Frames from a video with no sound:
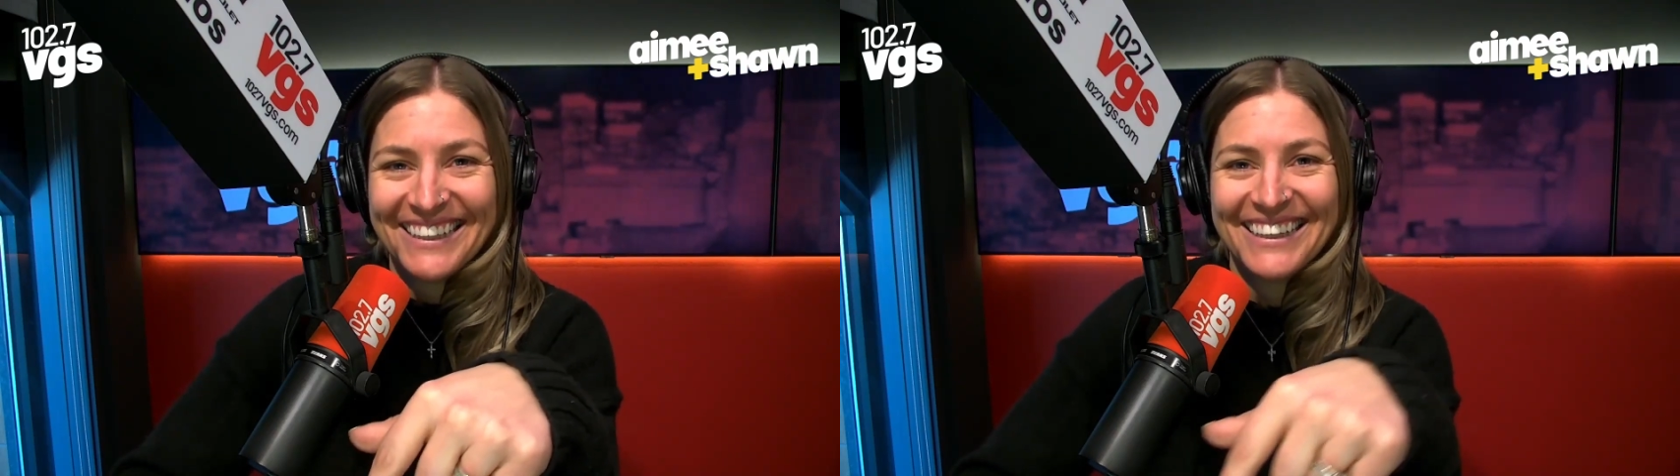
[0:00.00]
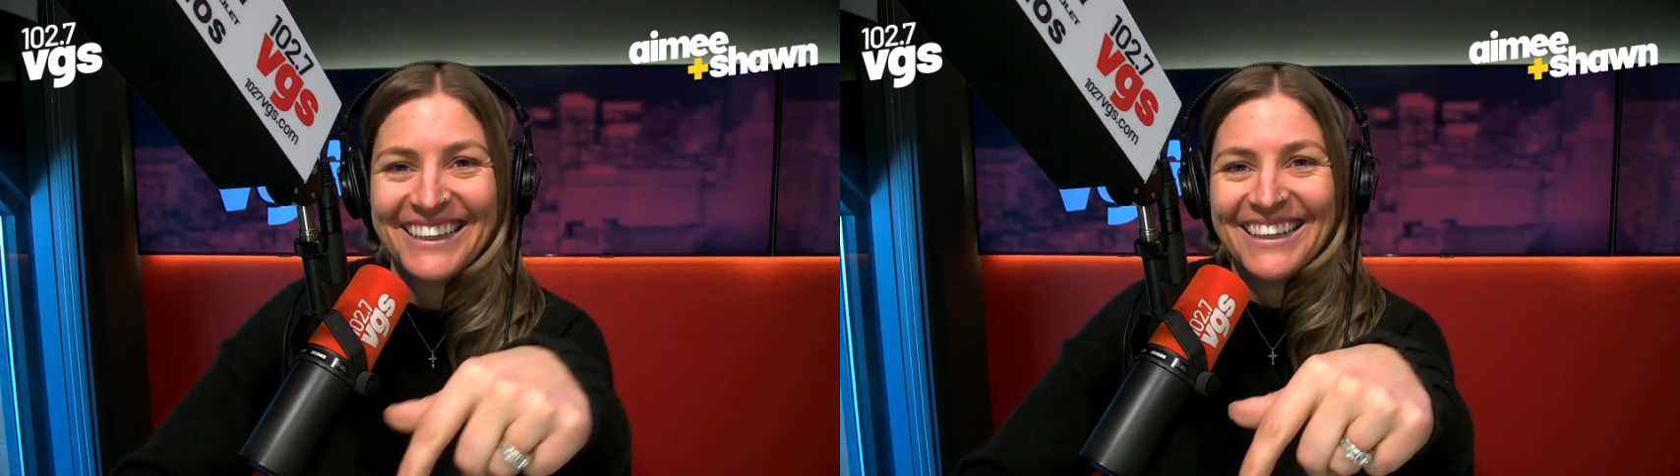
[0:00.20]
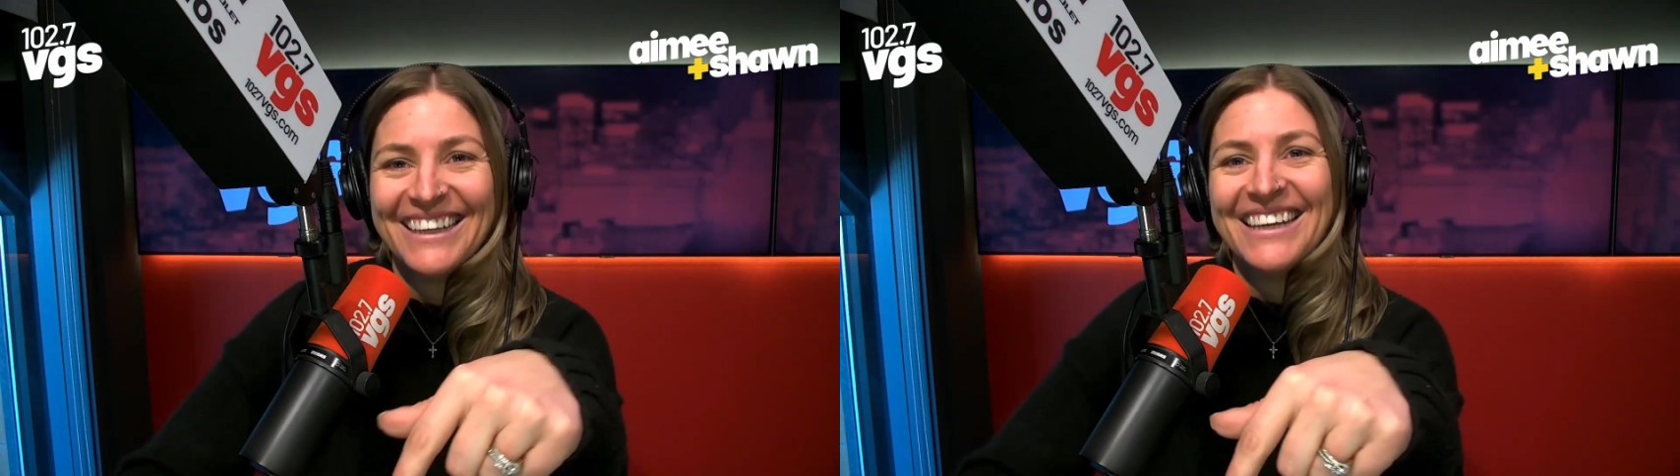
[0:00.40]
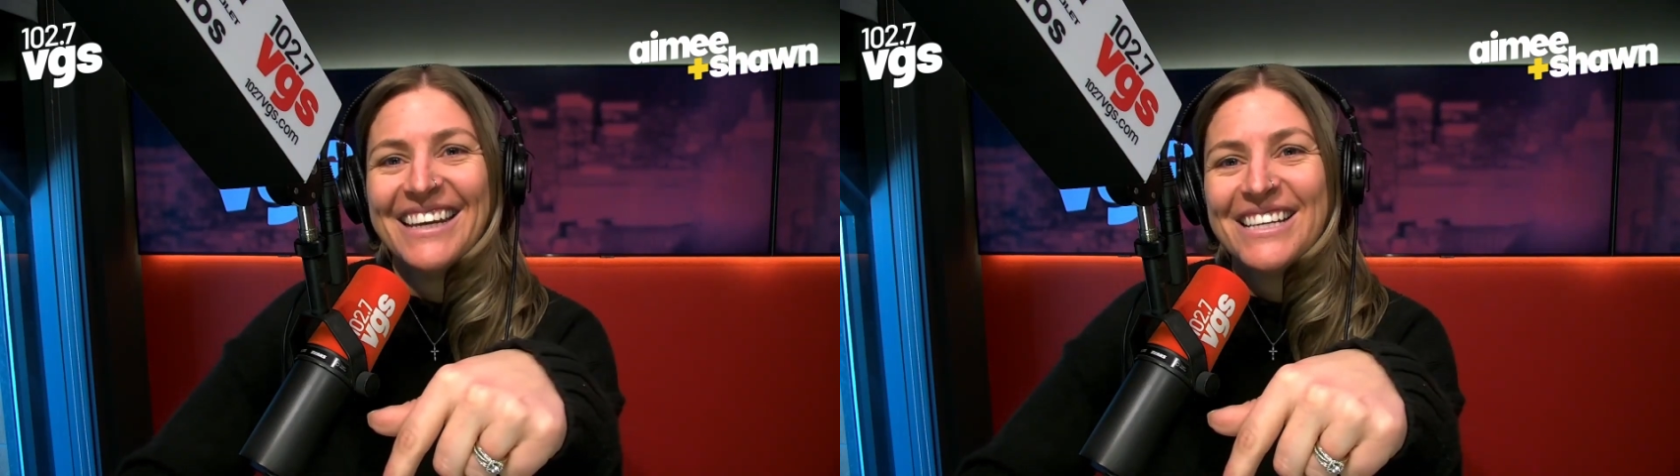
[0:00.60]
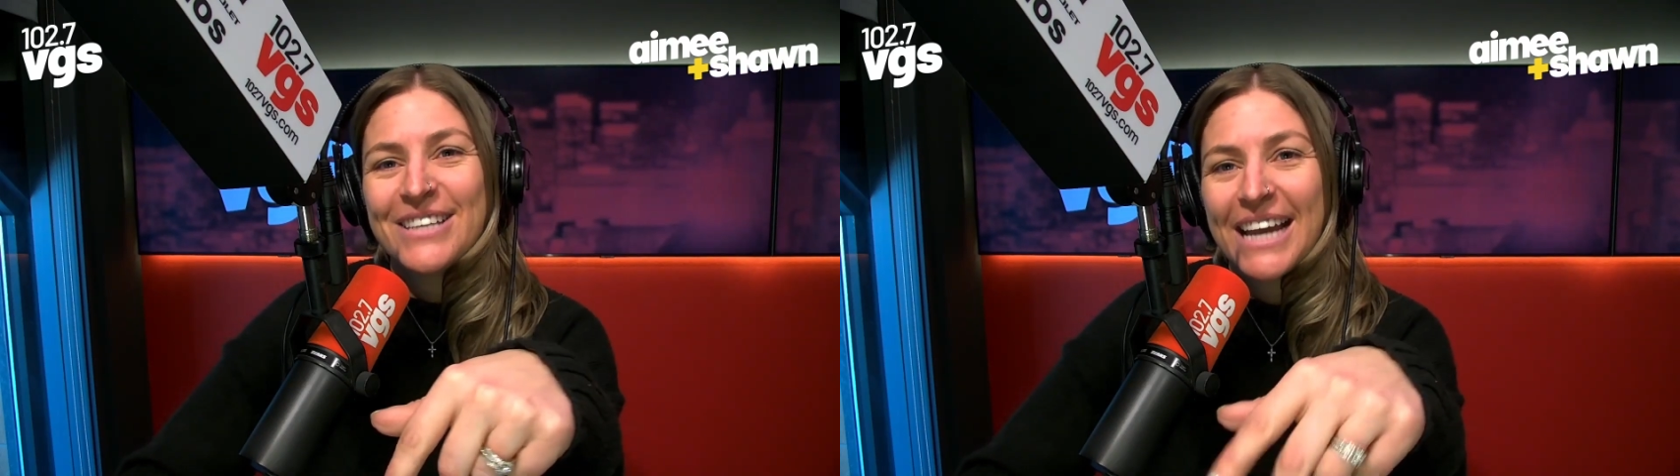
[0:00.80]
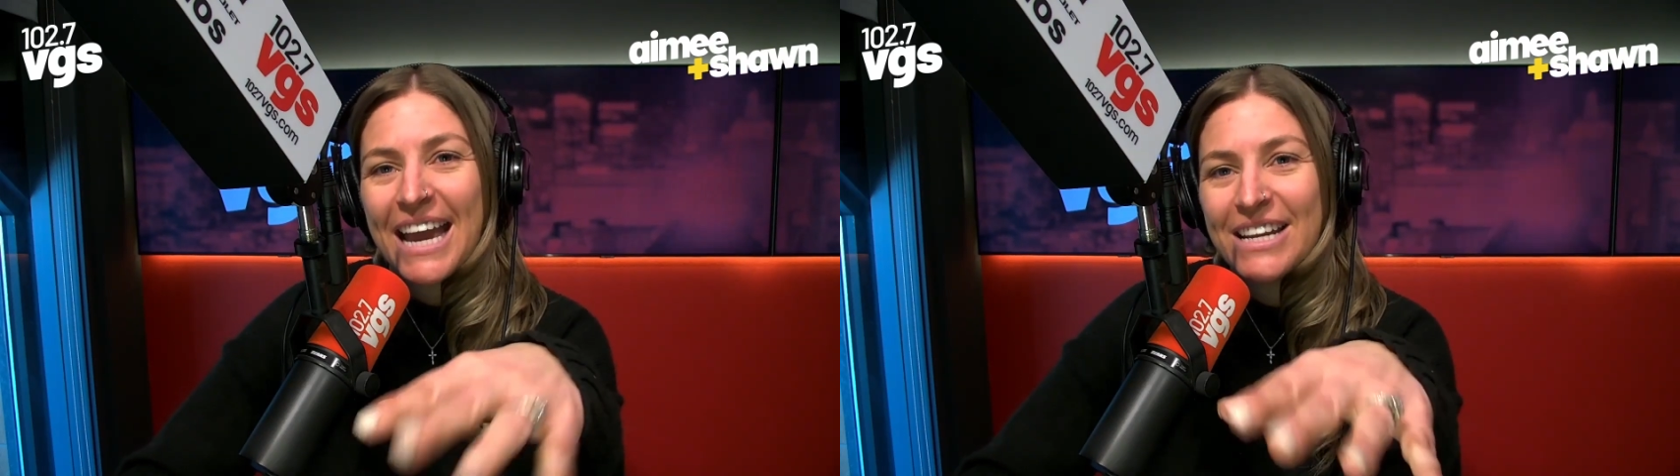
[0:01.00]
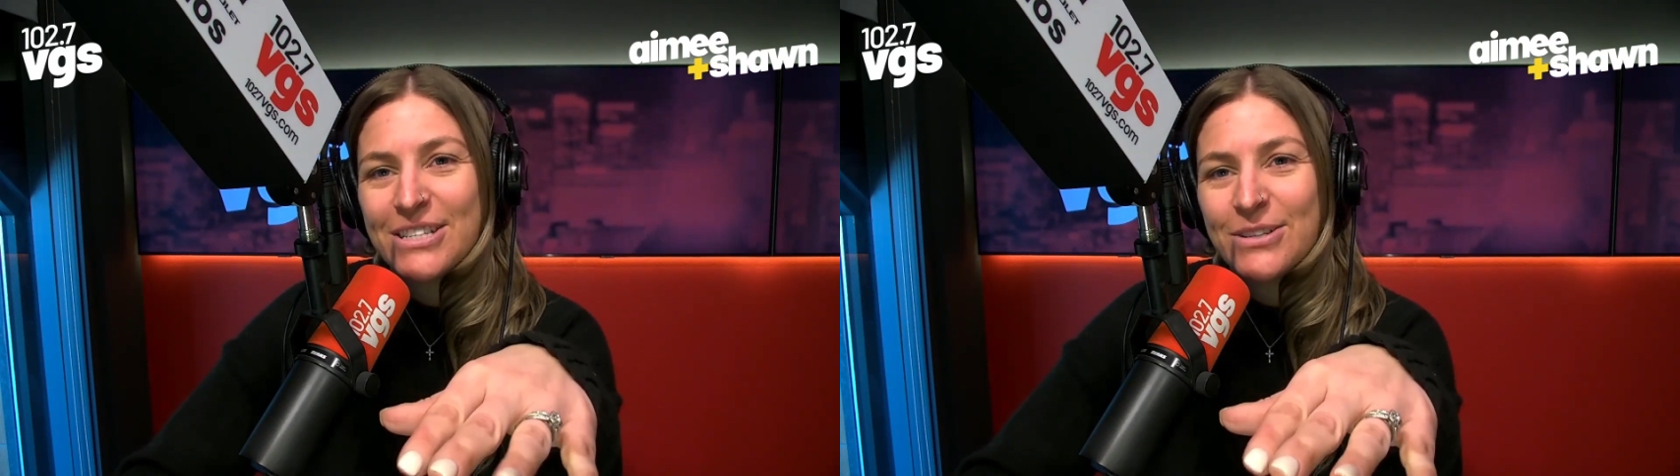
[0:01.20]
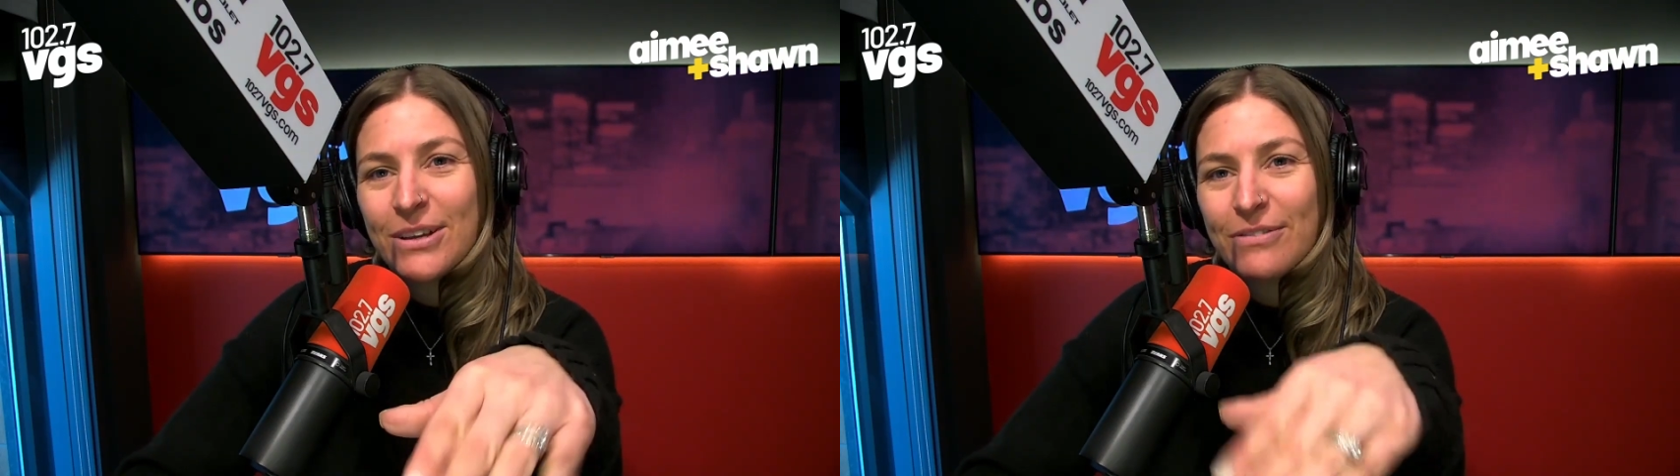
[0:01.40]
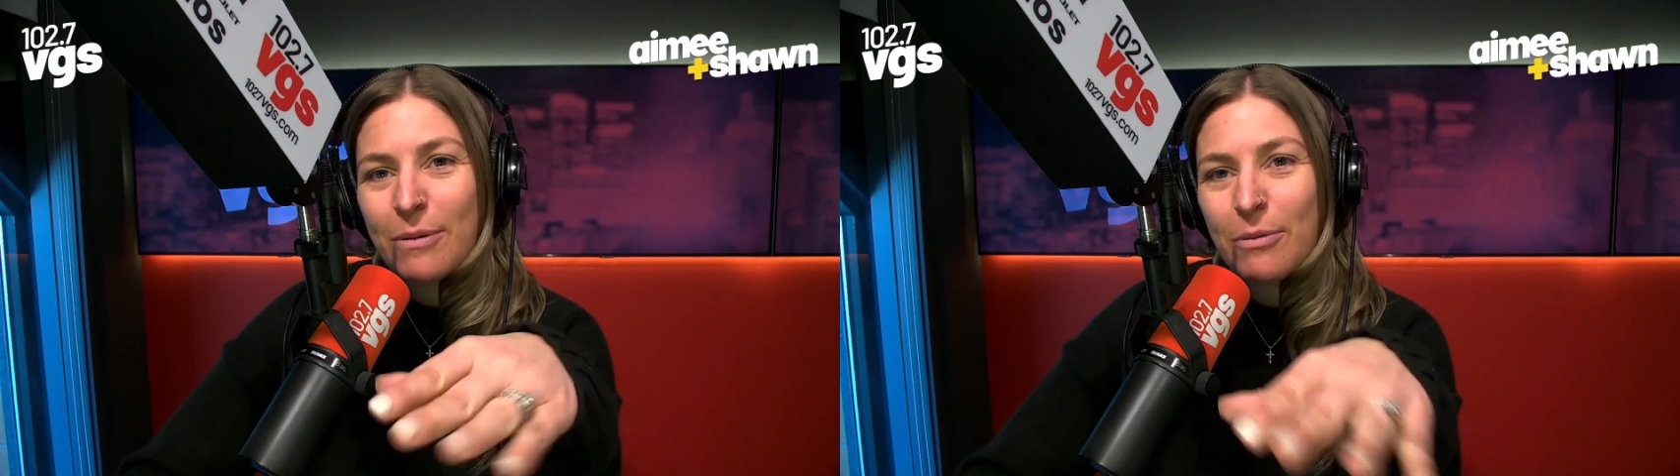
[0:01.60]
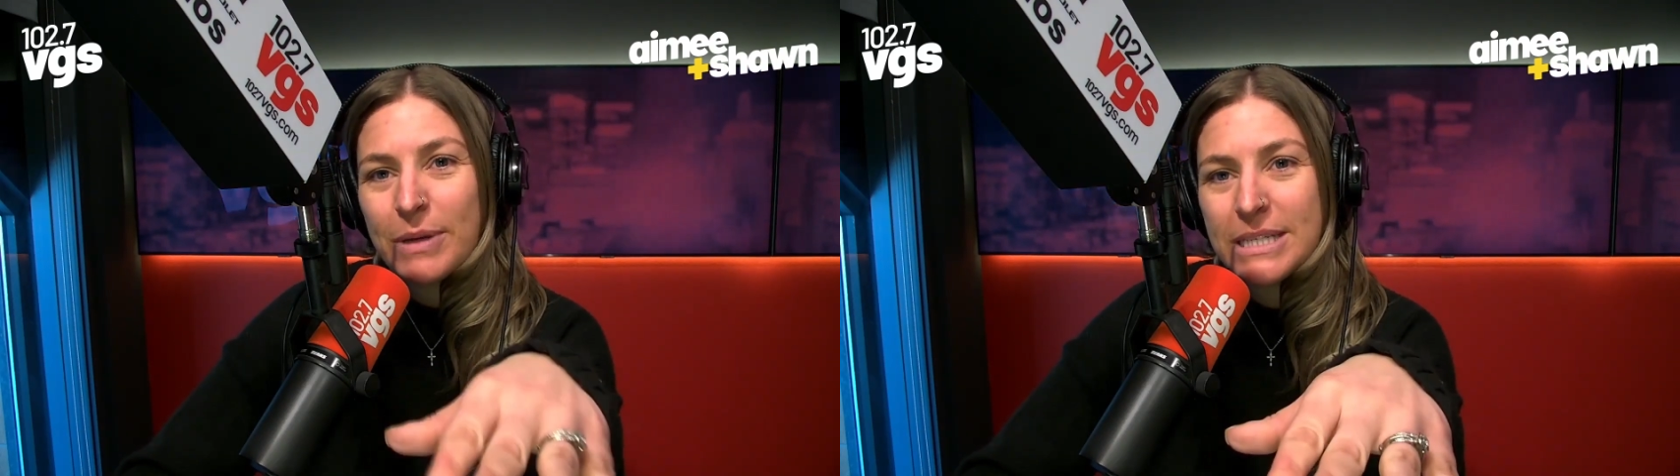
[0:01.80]
So I kind of stole it from
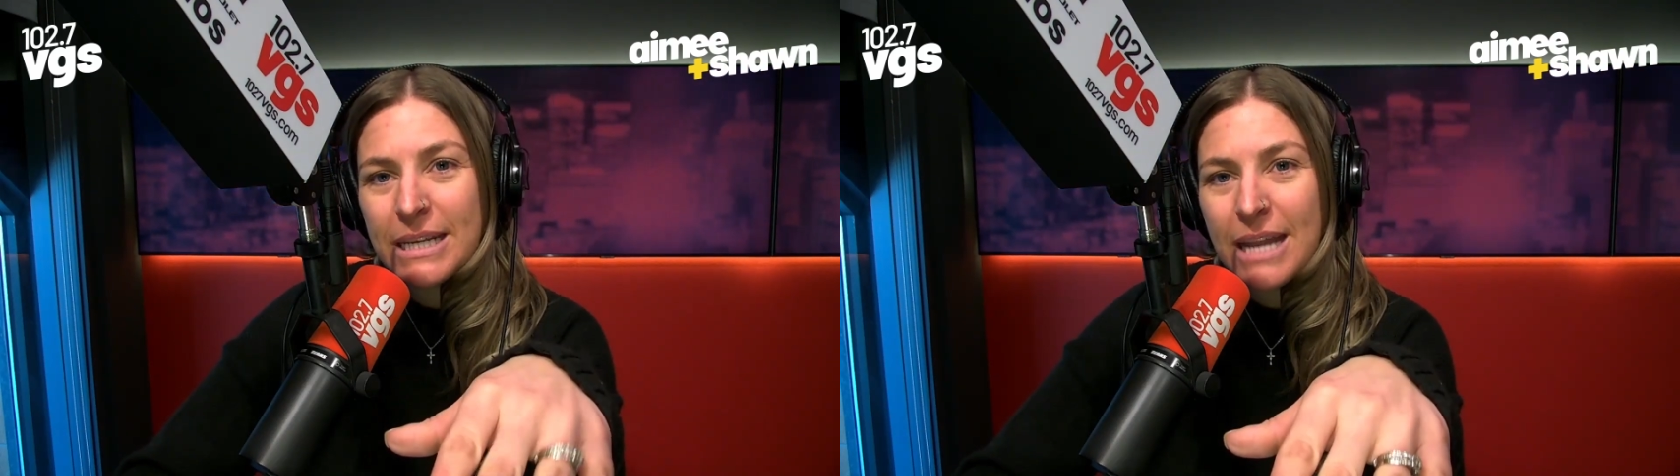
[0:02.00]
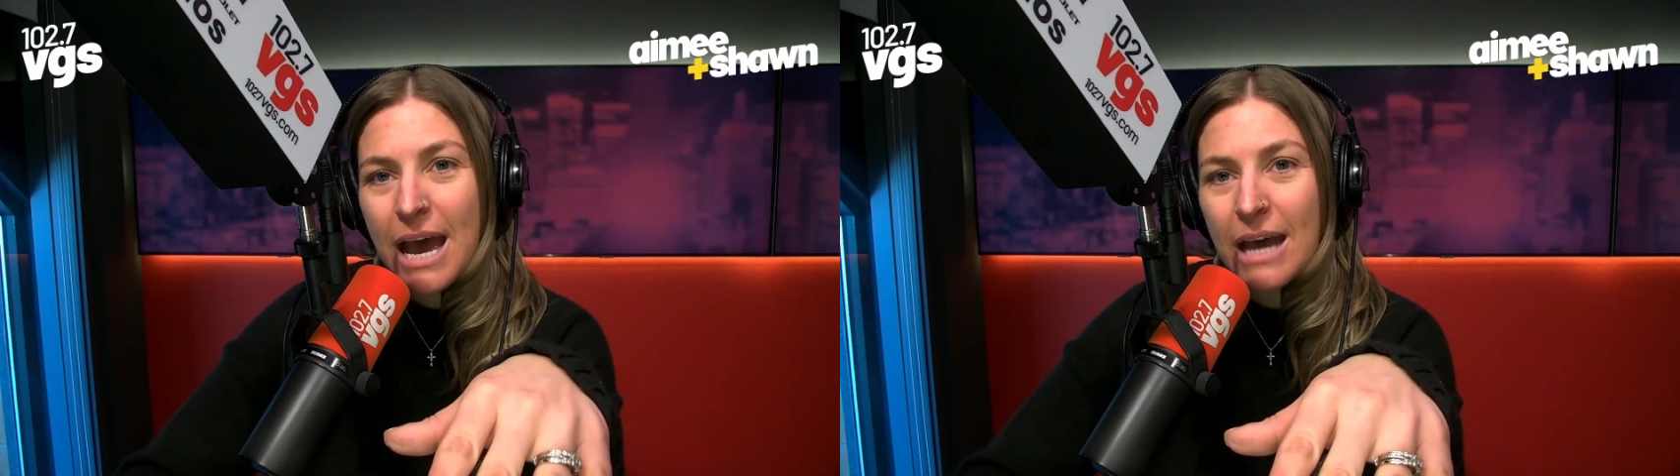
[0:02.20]
him, but did not